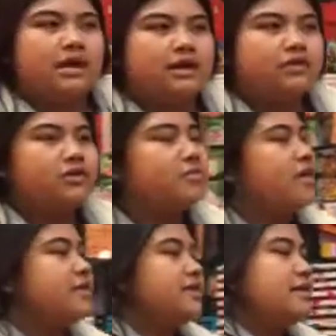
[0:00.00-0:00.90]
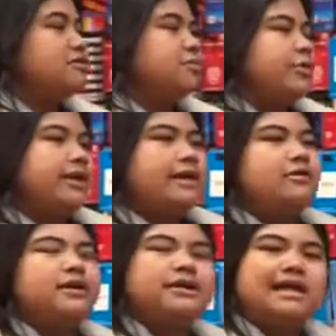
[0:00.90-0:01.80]
Another method that was pointed
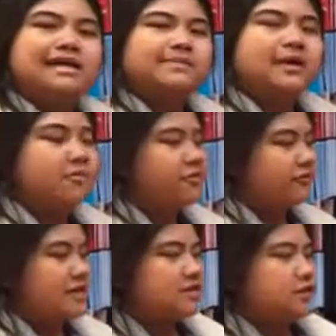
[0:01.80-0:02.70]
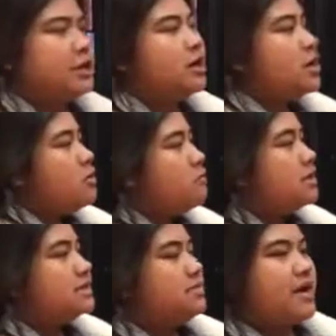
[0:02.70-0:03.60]
out in class by our professor
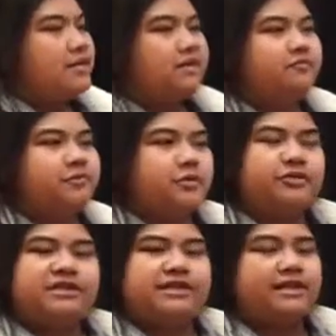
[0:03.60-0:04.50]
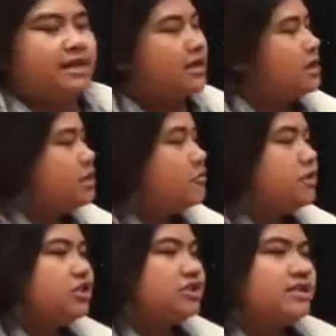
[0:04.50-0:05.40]
was the method of boutiquing,
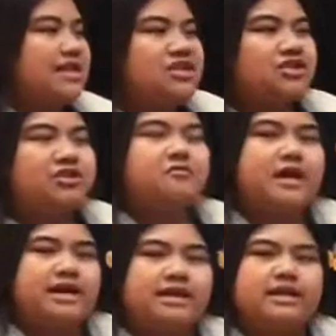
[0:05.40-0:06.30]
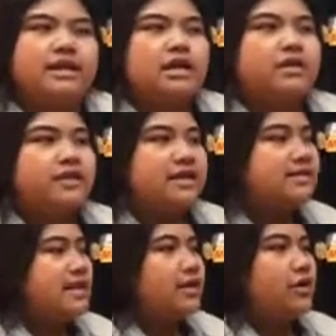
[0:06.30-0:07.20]
which is essentially when
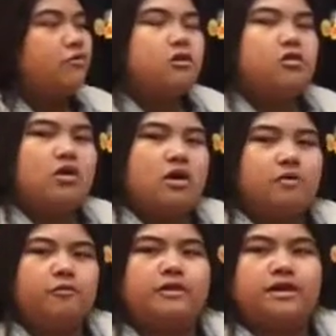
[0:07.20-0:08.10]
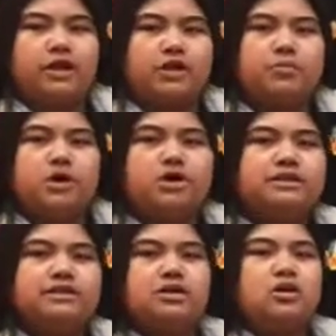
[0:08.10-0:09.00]
things that go along with another
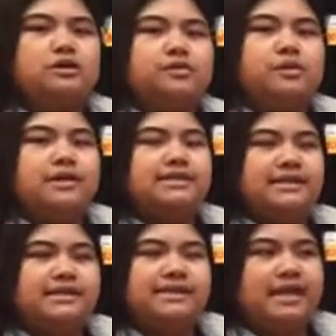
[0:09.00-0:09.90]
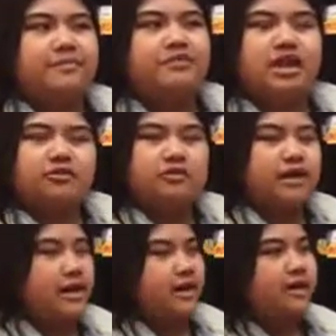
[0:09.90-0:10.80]
product is also placed in the same general
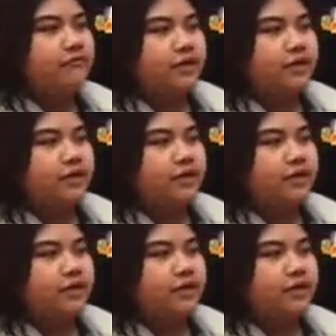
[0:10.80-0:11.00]
area.